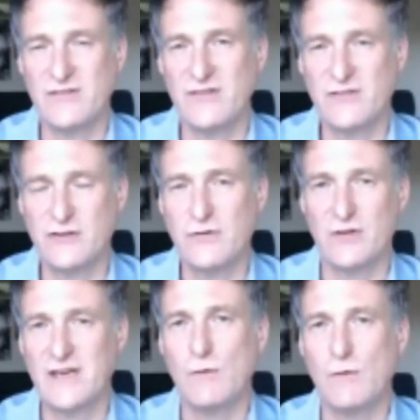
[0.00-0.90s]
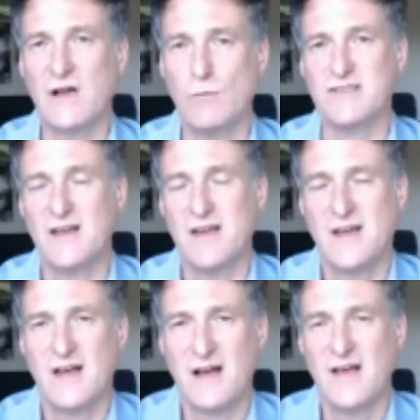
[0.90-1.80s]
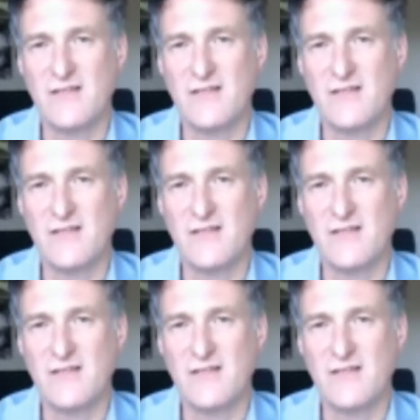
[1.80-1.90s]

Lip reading: but the two key ones